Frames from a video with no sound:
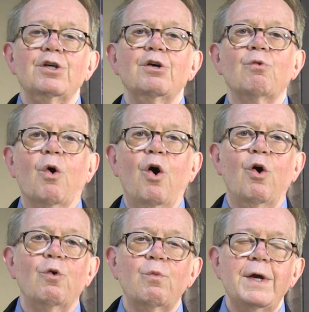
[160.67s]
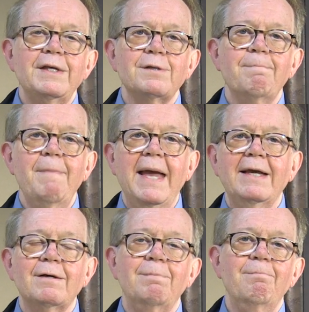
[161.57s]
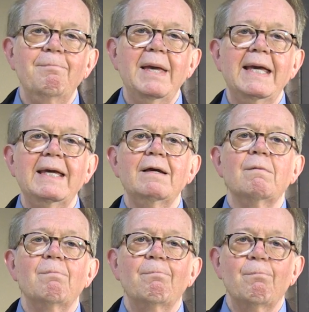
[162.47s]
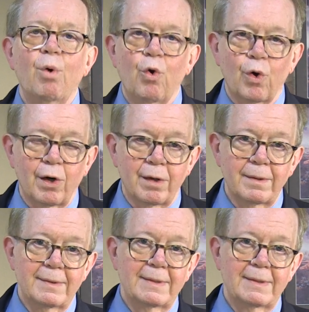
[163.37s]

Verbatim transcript: You always make me more.